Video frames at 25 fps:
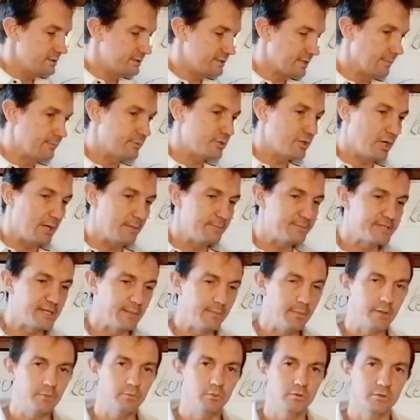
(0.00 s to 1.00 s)
Sometimes
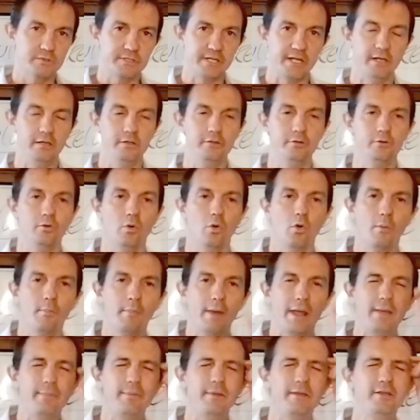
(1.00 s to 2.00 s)
someone will tell you,
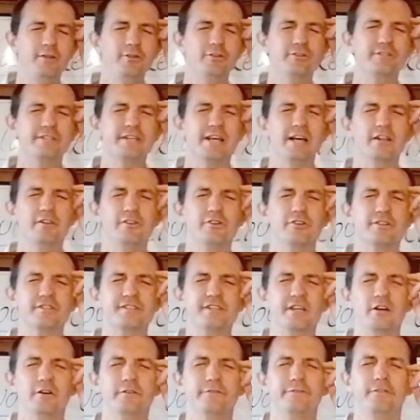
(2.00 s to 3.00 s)
or maybe you tell
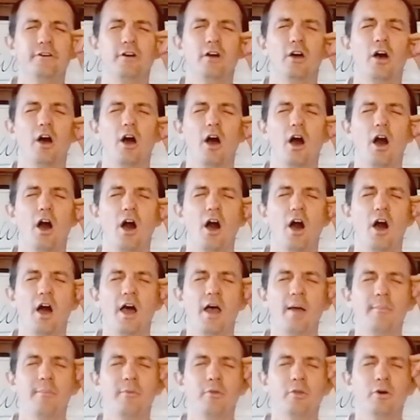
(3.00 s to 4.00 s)
yourself,
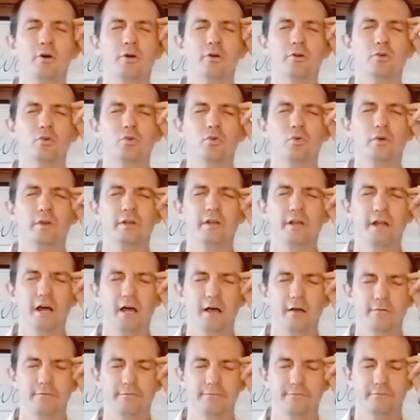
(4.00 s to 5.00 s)
I'm not good
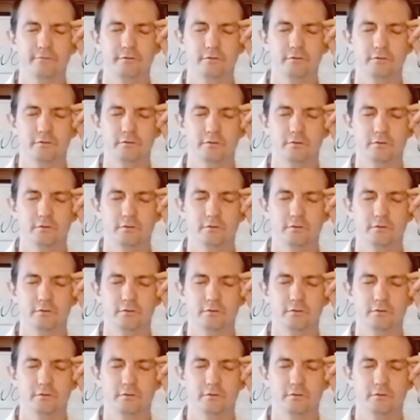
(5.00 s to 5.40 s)
enough.